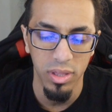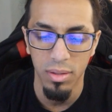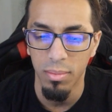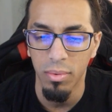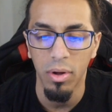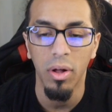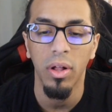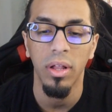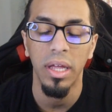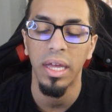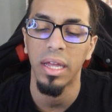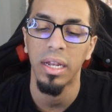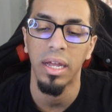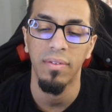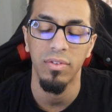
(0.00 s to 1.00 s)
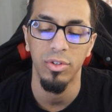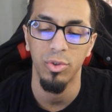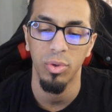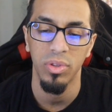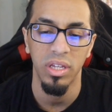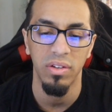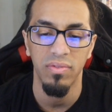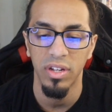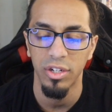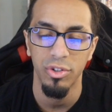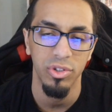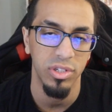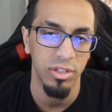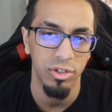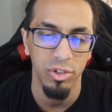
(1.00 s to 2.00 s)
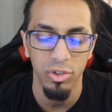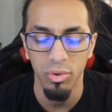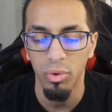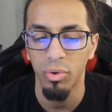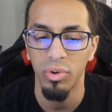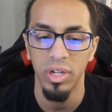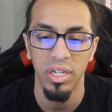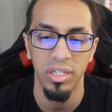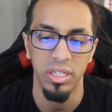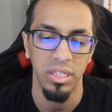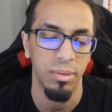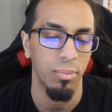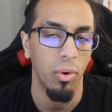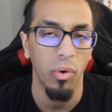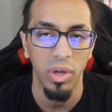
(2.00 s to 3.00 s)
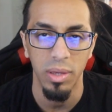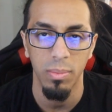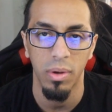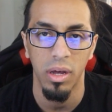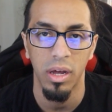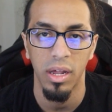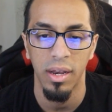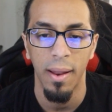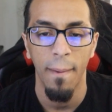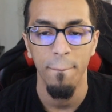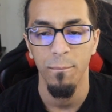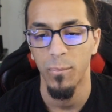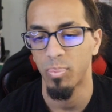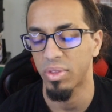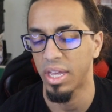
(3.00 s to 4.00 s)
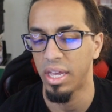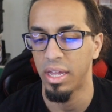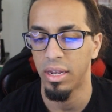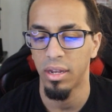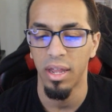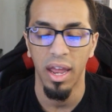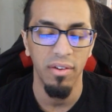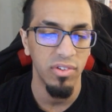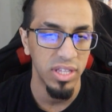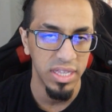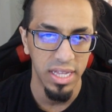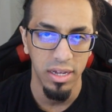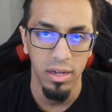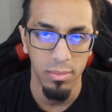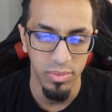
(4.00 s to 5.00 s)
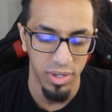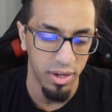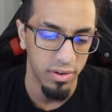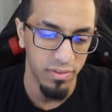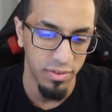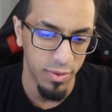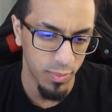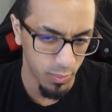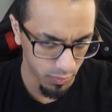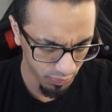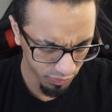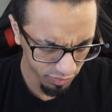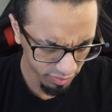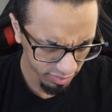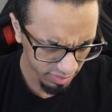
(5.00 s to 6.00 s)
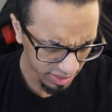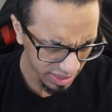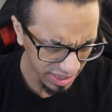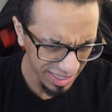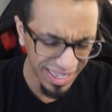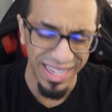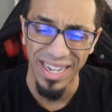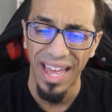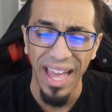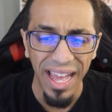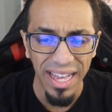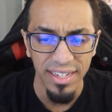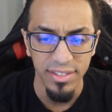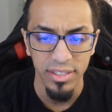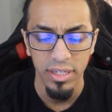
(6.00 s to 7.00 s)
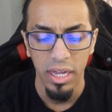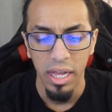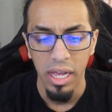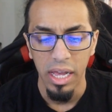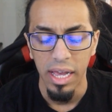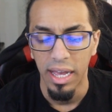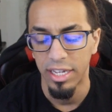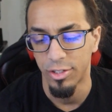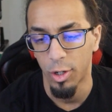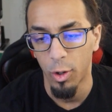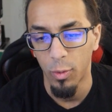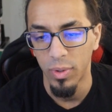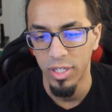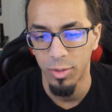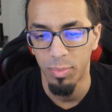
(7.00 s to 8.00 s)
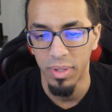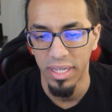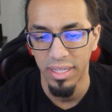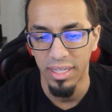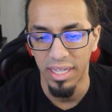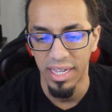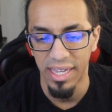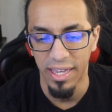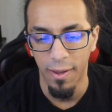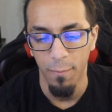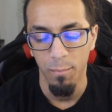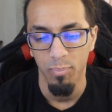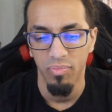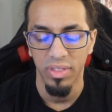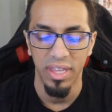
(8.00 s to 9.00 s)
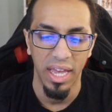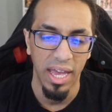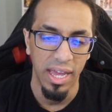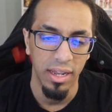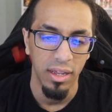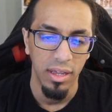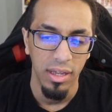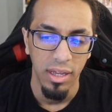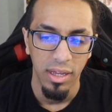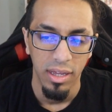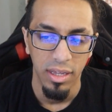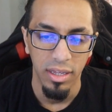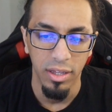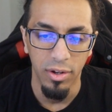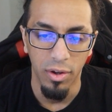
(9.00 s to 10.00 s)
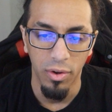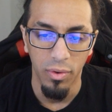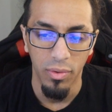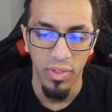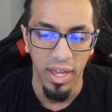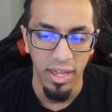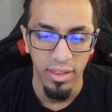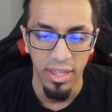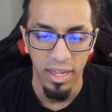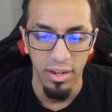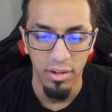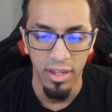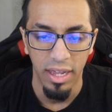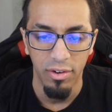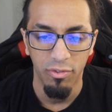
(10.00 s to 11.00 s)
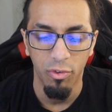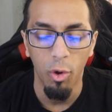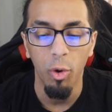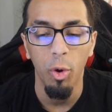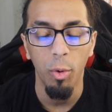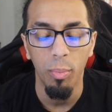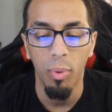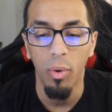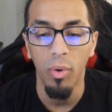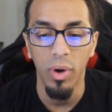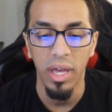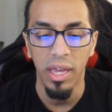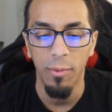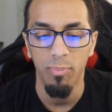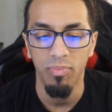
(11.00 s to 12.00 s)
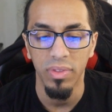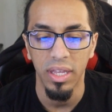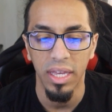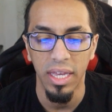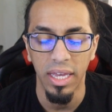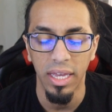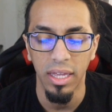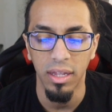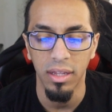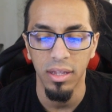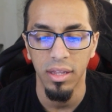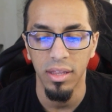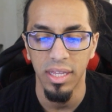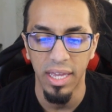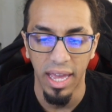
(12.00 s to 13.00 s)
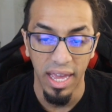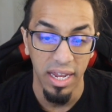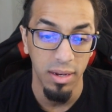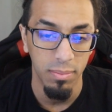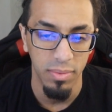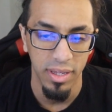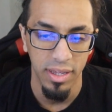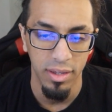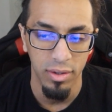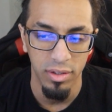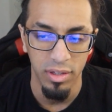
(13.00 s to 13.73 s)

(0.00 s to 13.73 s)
them all, and I've enjoyed the adventures and the stories and the Pokemon and everything that comes out of it. And Ash has always been like that, you know, that focal point in the anime.